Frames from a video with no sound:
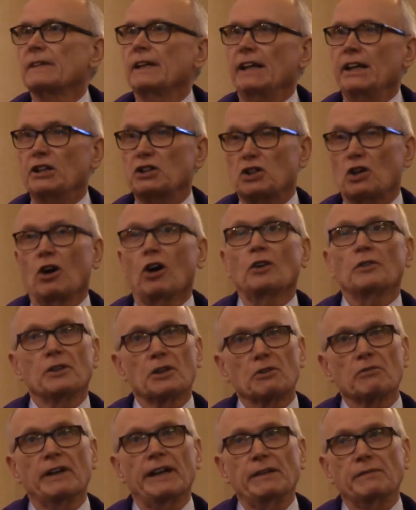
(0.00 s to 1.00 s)
and he's called
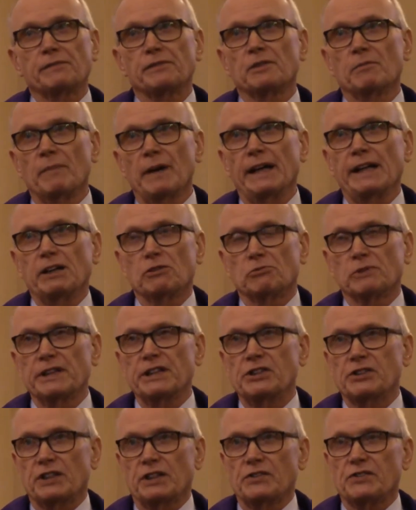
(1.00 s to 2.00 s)
the Great for many
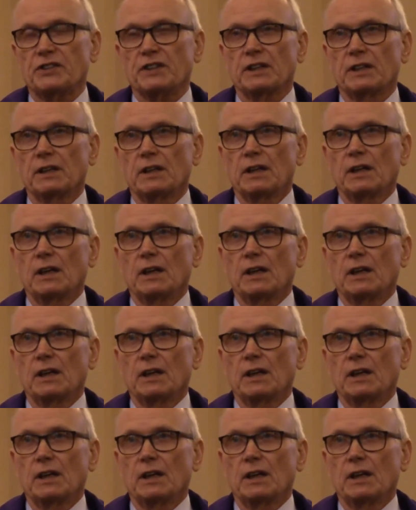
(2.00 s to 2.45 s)
reasons,